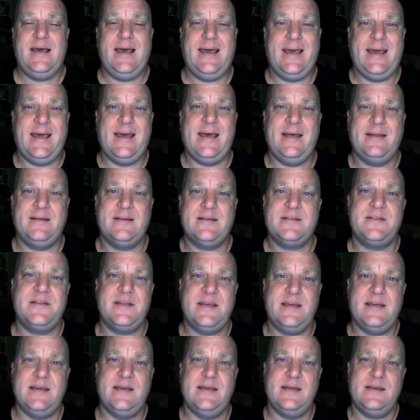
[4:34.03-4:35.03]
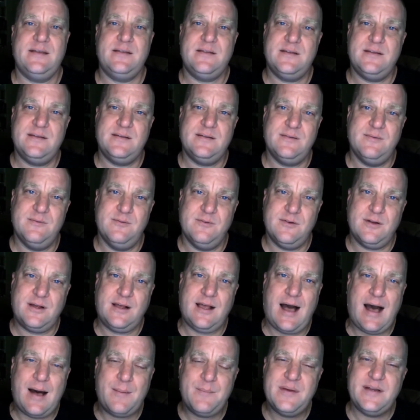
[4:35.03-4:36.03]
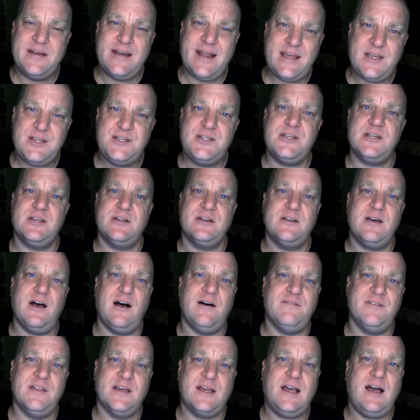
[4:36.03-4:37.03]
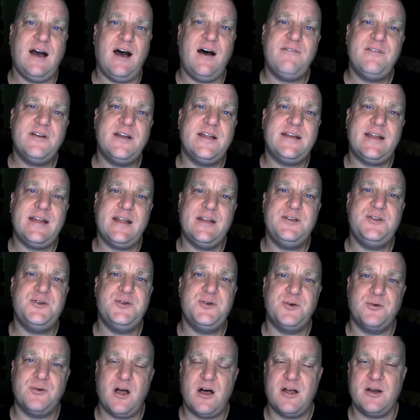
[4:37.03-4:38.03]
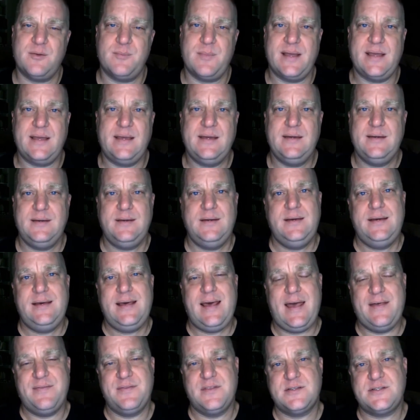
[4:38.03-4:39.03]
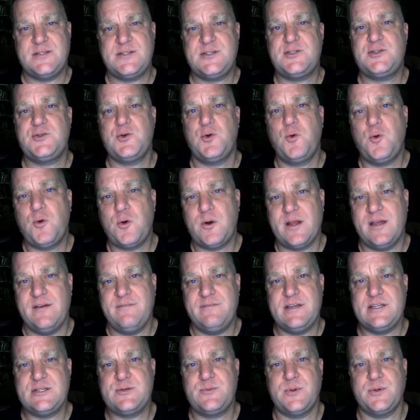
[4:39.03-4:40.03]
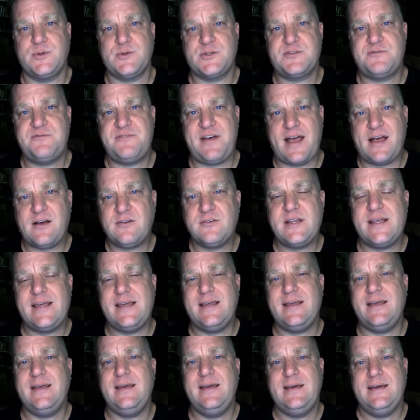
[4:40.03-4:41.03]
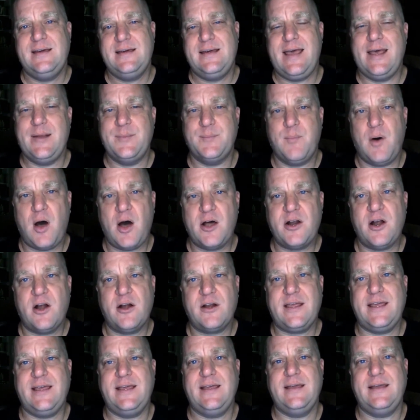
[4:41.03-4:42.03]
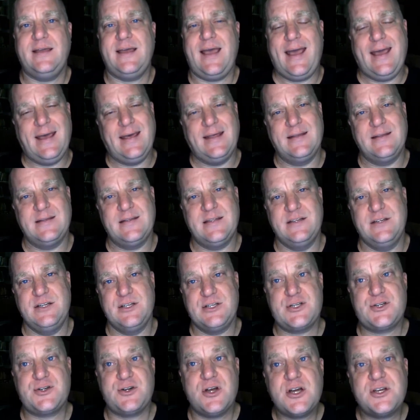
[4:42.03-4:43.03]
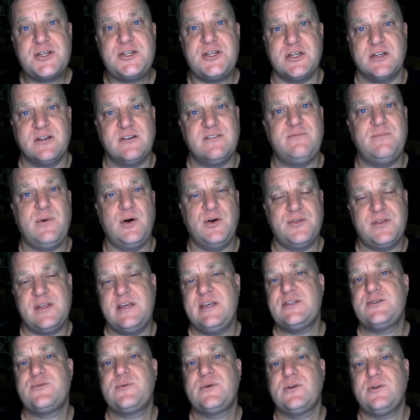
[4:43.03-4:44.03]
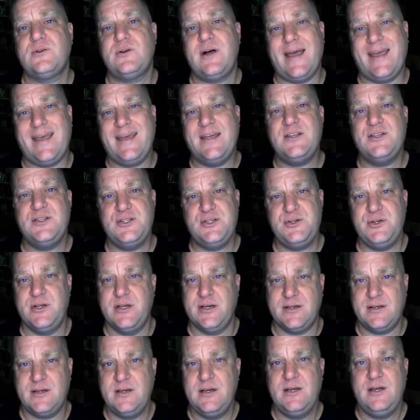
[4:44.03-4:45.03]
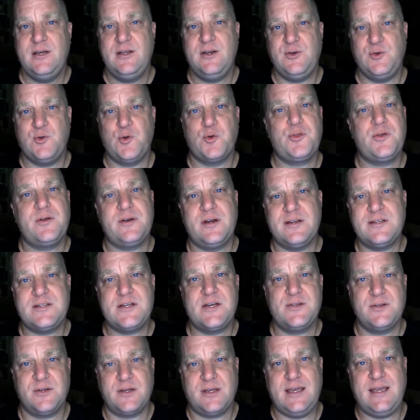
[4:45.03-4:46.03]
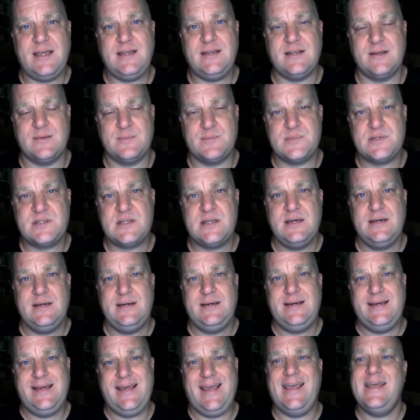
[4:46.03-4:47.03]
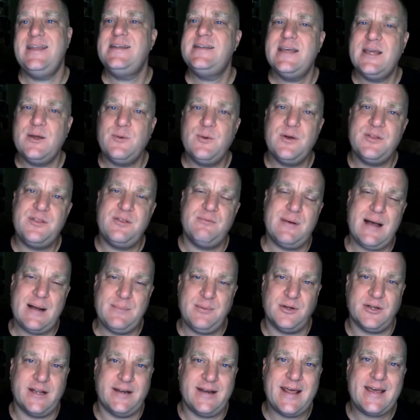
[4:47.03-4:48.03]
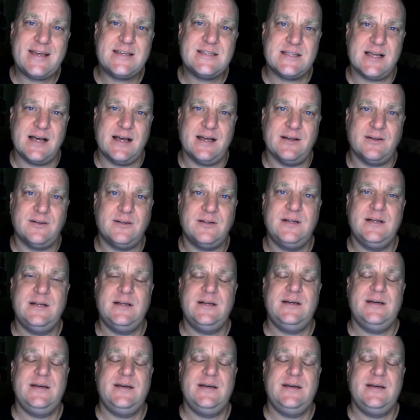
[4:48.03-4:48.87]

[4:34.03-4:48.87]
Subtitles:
And the combination of the covenant and Deuteronomy and the story of Israel's founding and monarchy and the destruction of both Israel and Judah, northern and southern kingdoms, ending with the Babylonian exile,